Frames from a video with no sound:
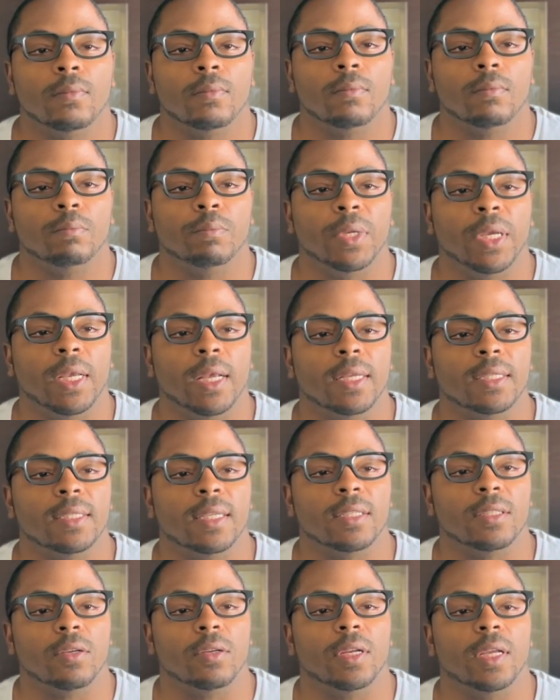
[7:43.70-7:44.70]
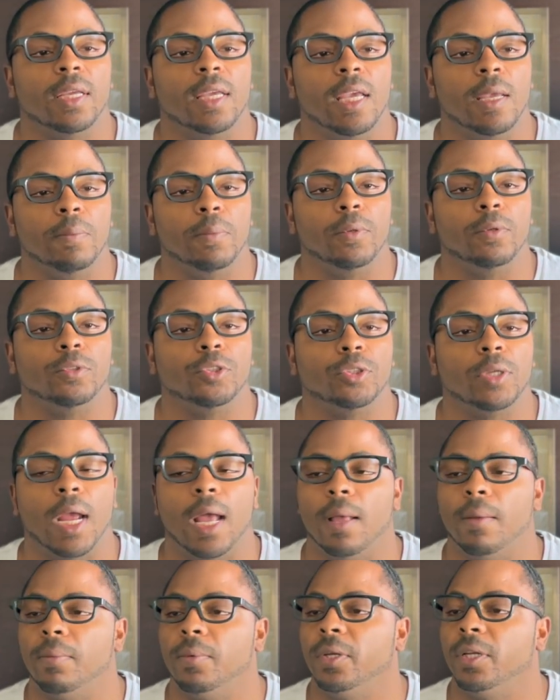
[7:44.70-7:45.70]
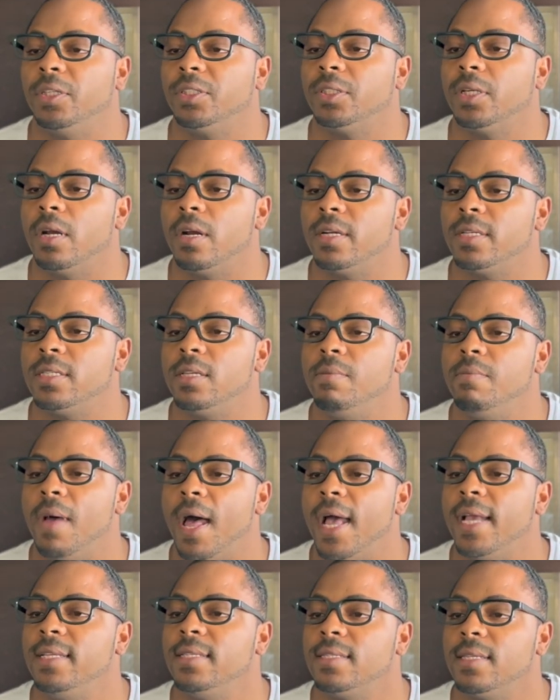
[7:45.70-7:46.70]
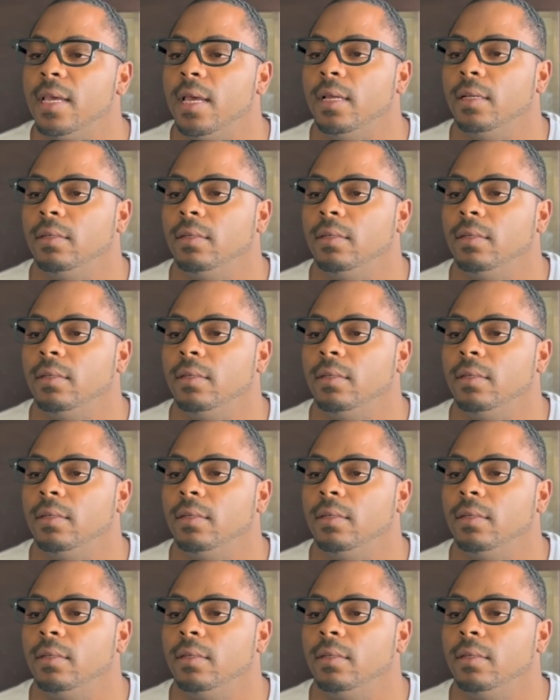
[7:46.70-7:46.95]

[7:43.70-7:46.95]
Because it's going to keep you trapped with a scarcity mindset.